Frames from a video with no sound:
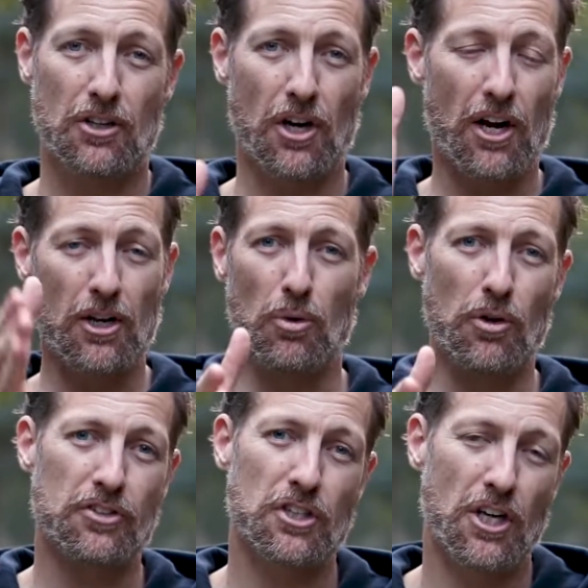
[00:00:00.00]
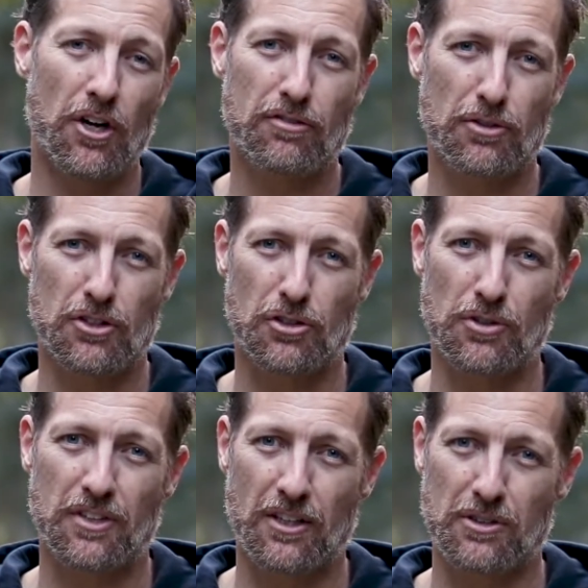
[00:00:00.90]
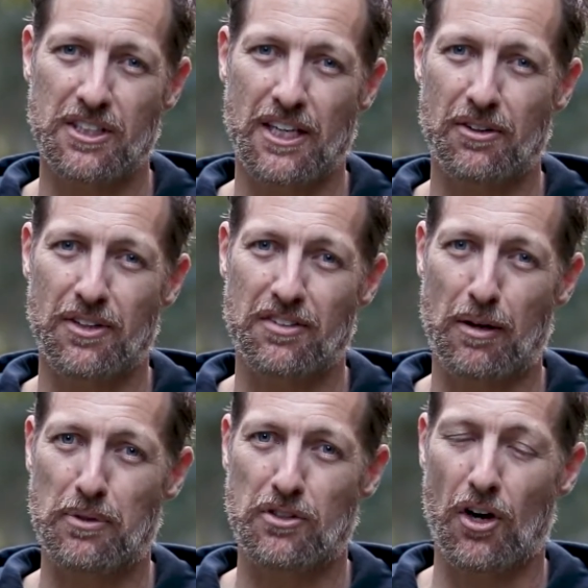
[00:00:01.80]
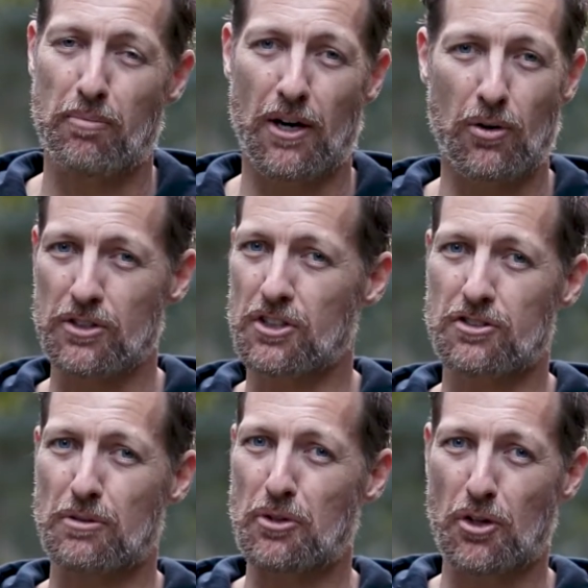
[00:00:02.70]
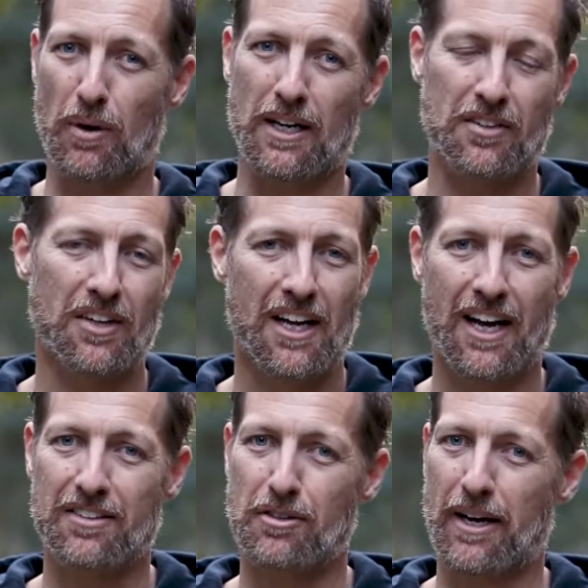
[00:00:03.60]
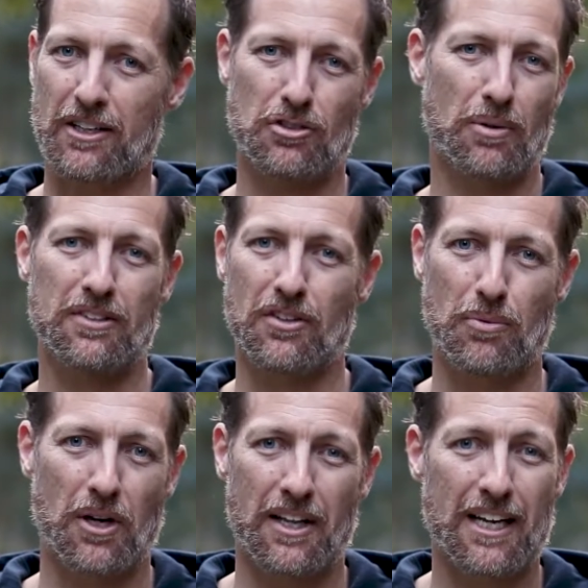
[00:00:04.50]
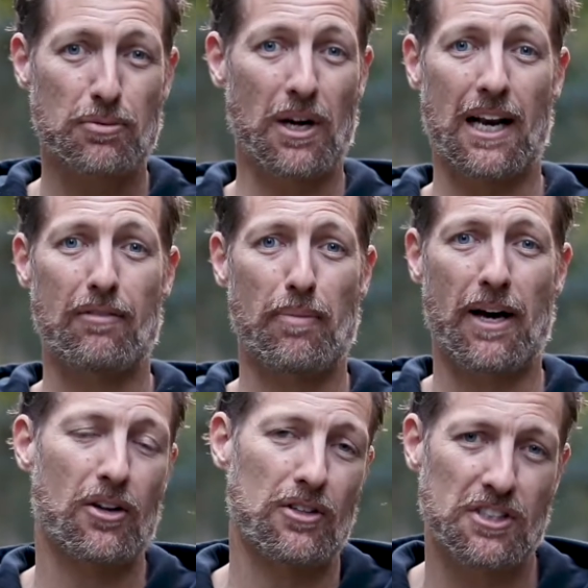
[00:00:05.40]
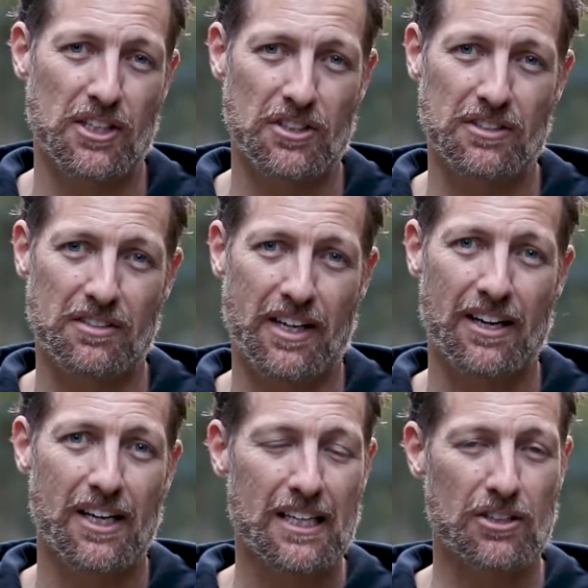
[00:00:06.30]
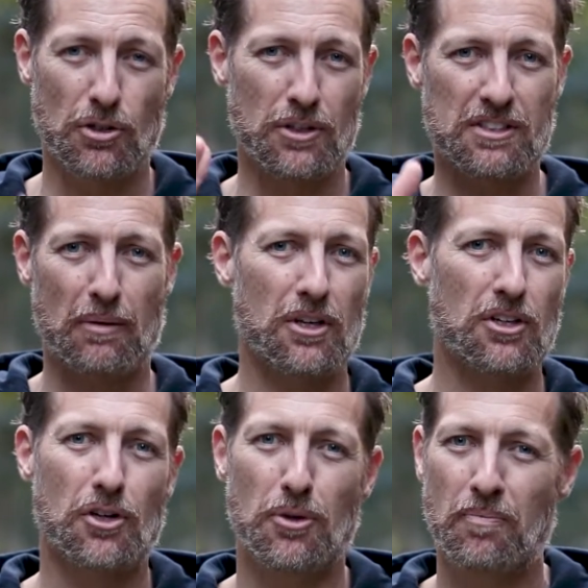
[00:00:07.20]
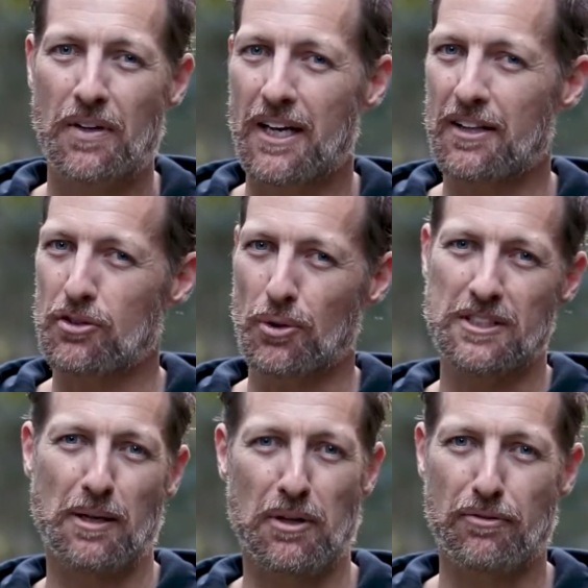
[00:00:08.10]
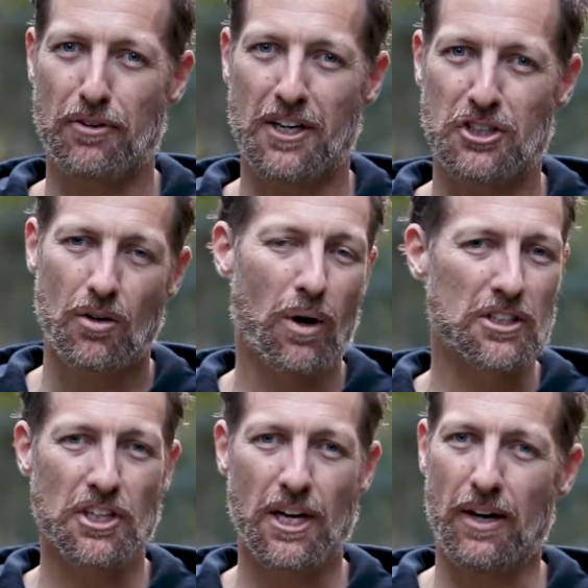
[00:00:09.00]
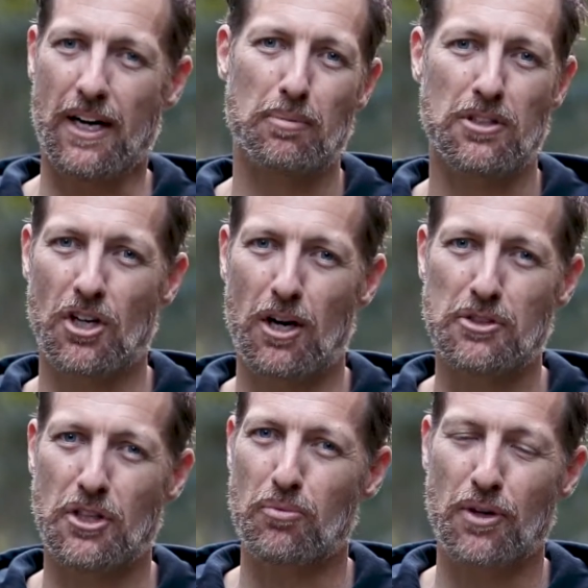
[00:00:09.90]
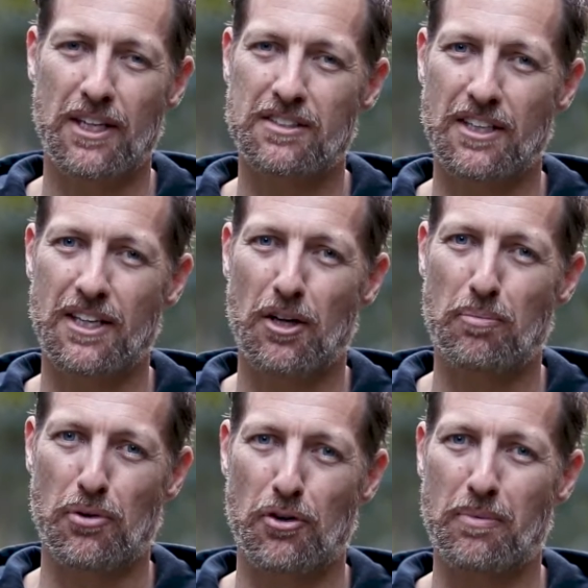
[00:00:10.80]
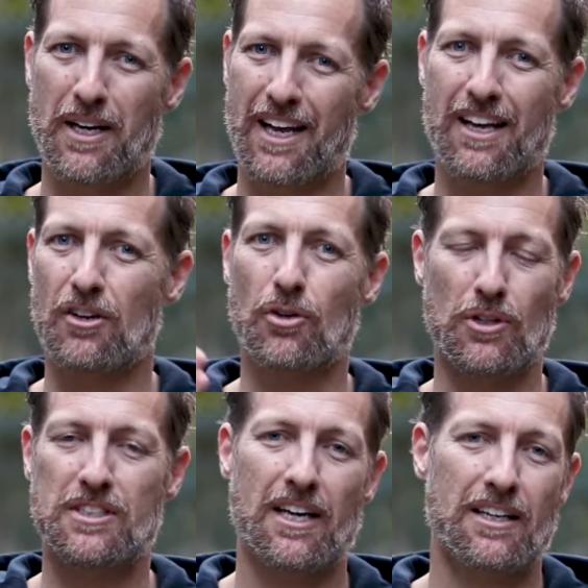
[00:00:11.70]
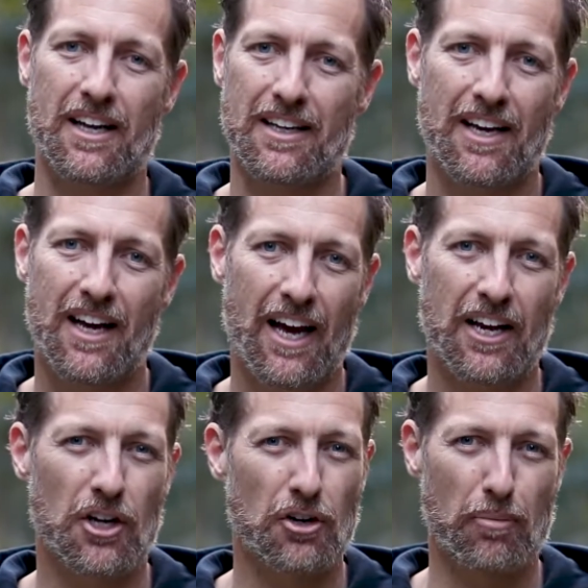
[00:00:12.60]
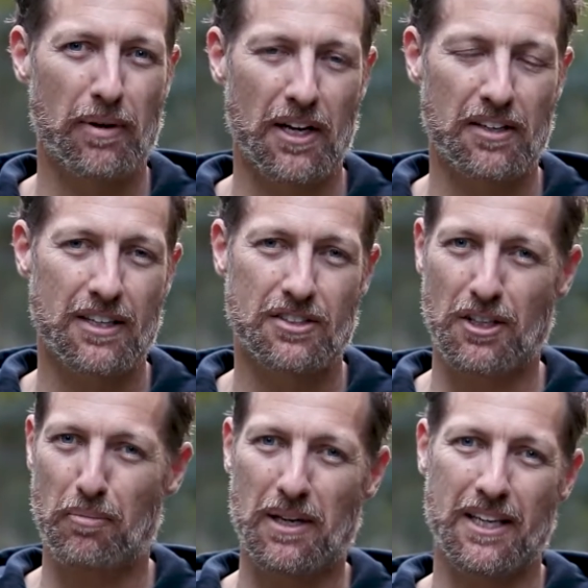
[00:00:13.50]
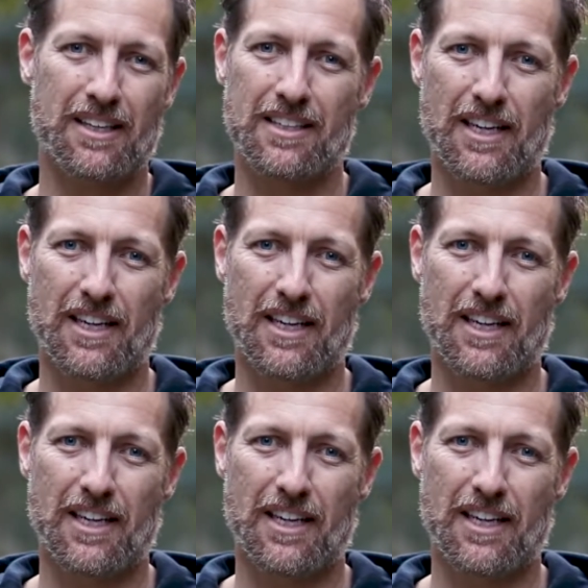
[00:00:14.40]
not only will she go through the drills that you'll see here in this episode, but also some new ones and some extra ones as well. And that's what I love about her sessions, is that there's always something new, there's always something fresh. Once you go a couple of times, you can really see the improvement in your technique and in your ability to complete these